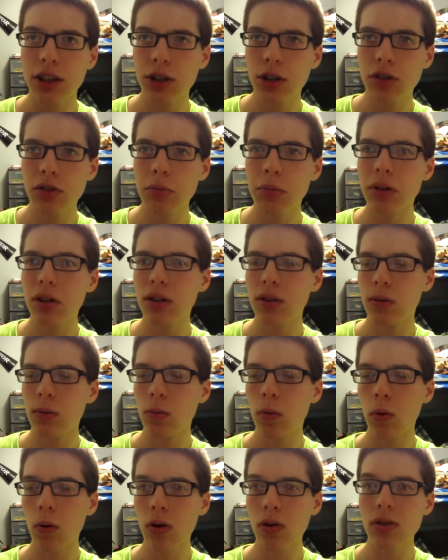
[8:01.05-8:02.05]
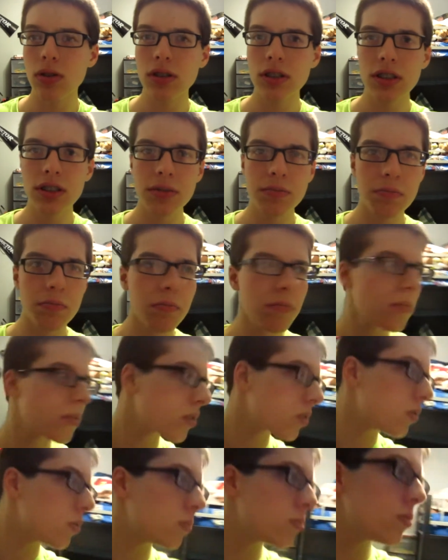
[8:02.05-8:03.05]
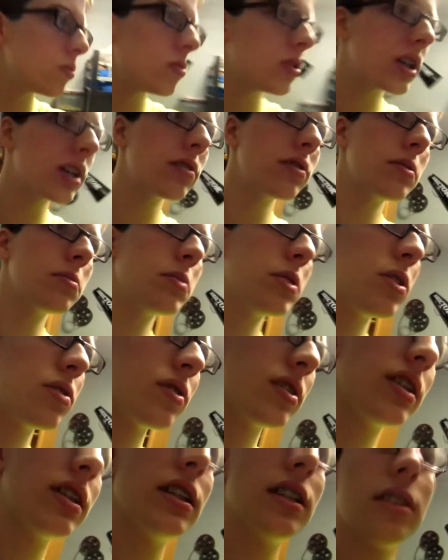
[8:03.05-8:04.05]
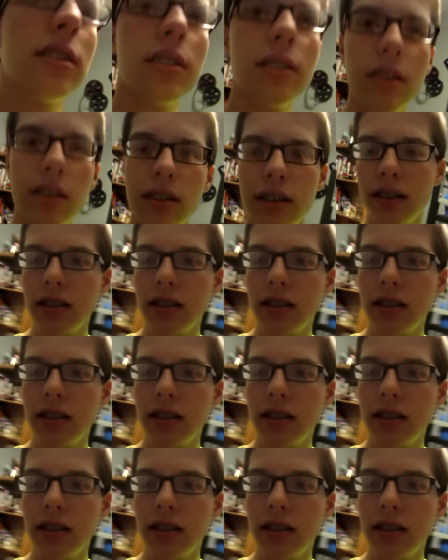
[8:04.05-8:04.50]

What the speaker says: 2 of them are Clone Wars. One of them's over here.